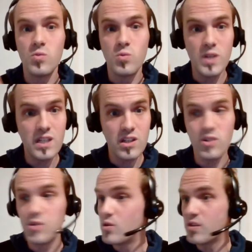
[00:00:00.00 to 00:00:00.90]
We
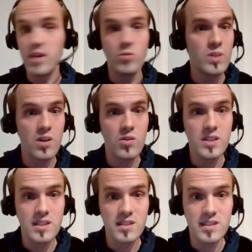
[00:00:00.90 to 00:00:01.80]
know that we only
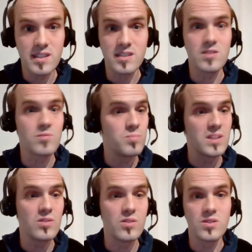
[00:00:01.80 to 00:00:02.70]
exist
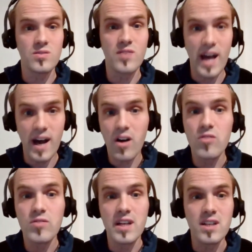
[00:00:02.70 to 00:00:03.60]
because of our
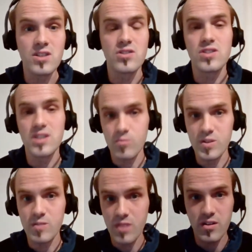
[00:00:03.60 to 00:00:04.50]
relationship
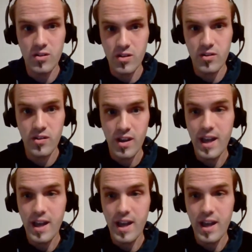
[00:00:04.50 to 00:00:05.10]
with Mother Earth,